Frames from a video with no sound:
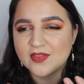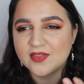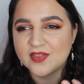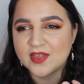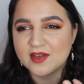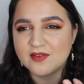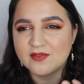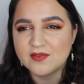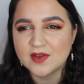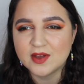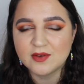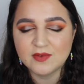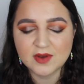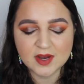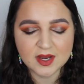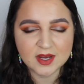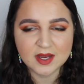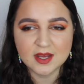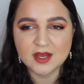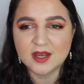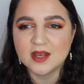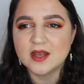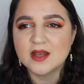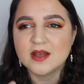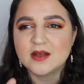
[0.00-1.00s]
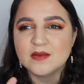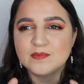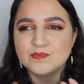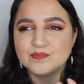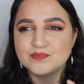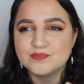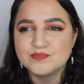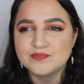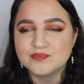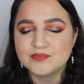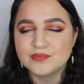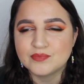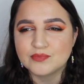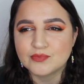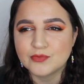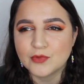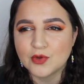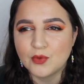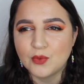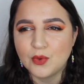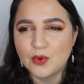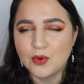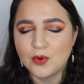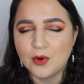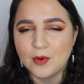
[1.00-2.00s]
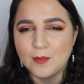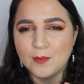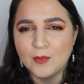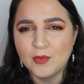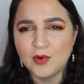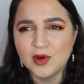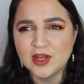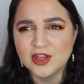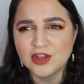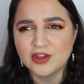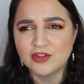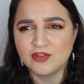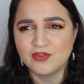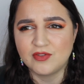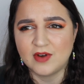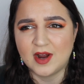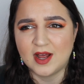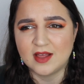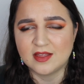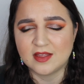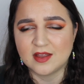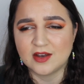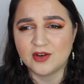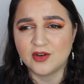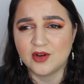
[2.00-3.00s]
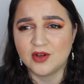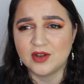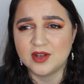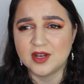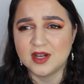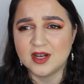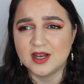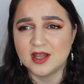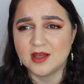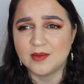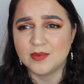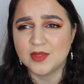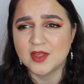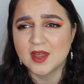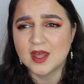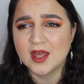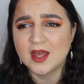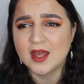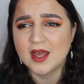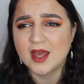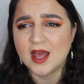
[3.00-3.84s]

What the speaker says: they're very moisturizing on the lips.